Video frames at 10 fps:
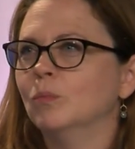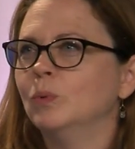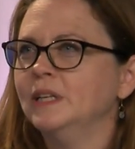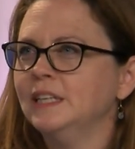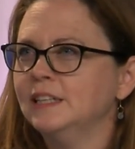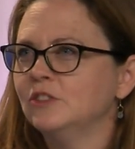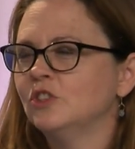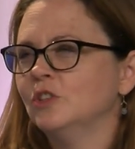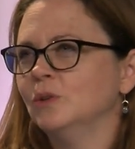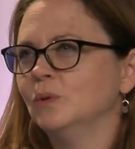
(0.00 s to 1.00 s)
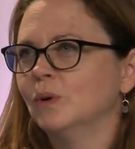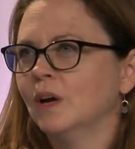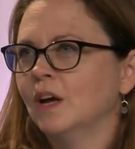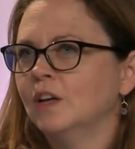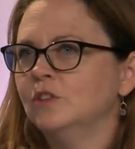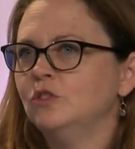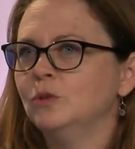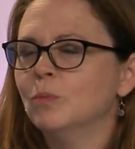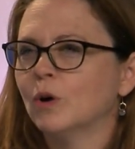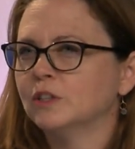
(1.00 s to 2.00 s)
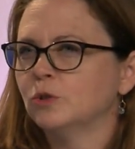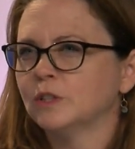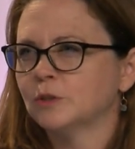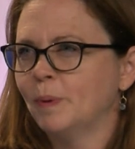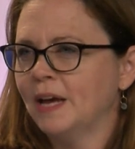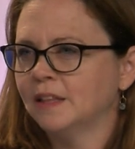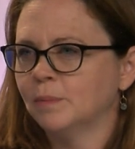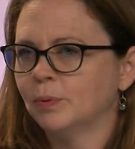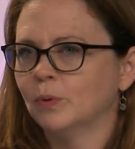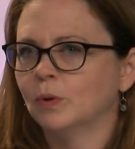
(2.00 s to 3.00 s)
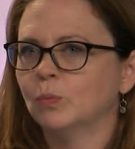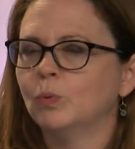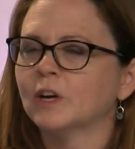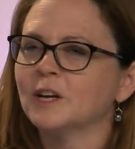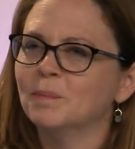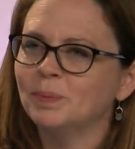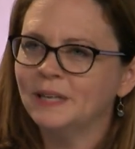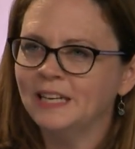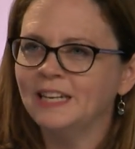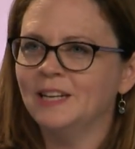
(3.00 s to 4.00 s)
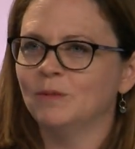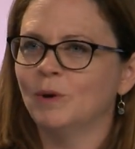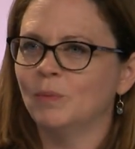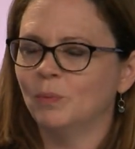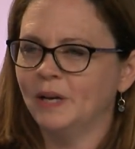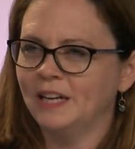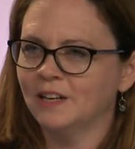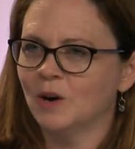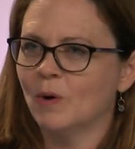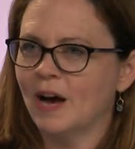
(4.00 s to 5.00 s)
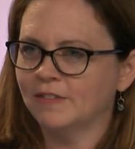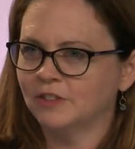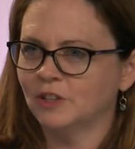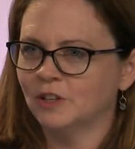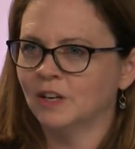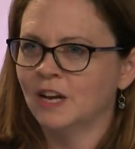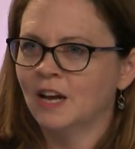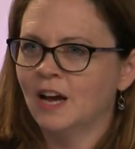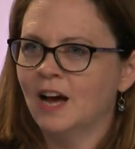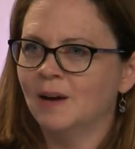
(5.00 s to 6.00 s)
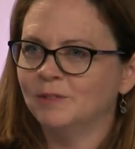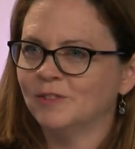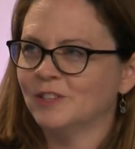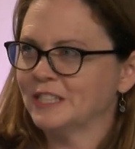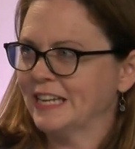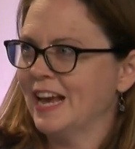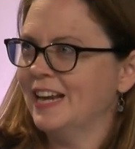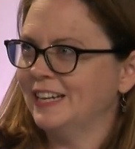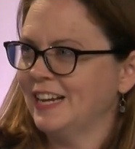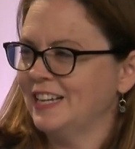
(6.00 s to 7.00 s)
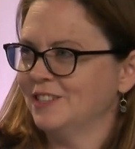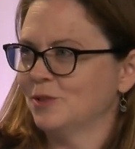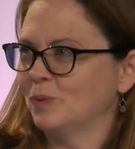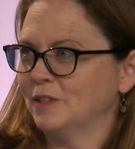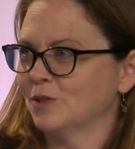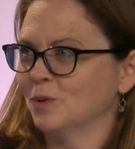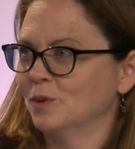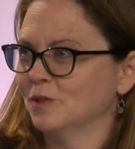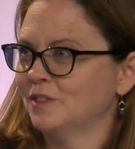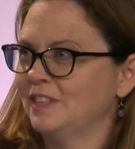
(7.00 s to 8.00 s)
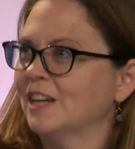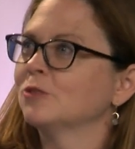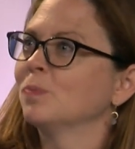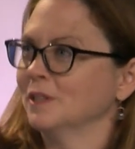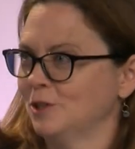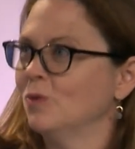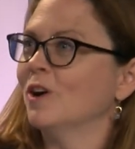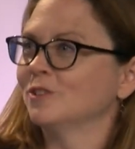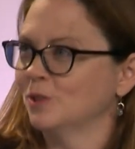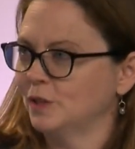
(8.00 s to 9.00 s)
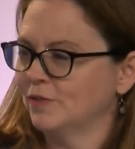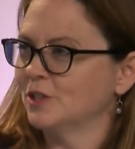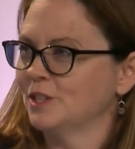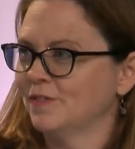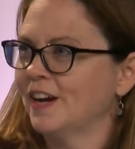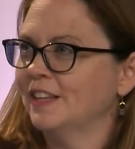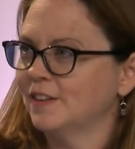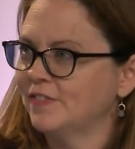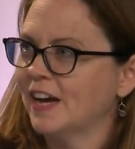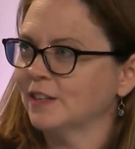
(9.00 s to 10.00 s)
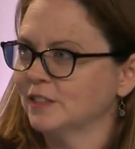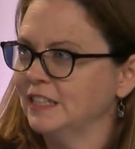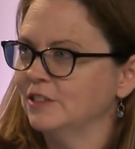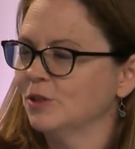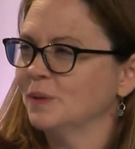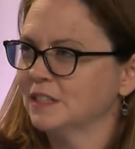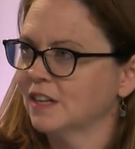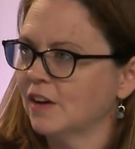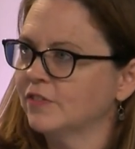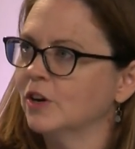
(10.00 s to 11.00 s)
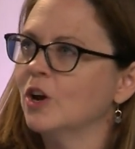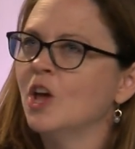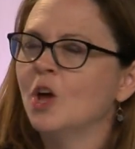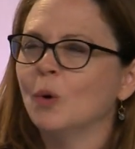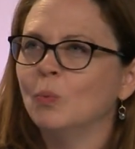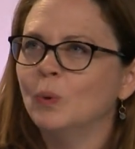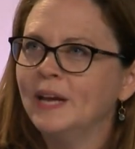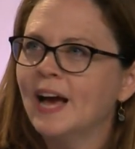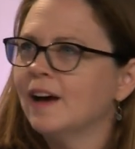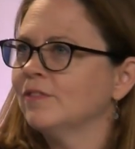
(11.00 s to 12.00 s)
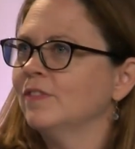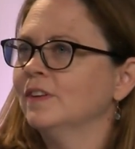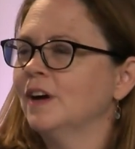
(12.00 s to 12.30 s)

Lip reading: We need to do more to expand the pool. We're competing when we go after diverse candidates with schools desperate to also diversify their faculty, so it's tougher. We have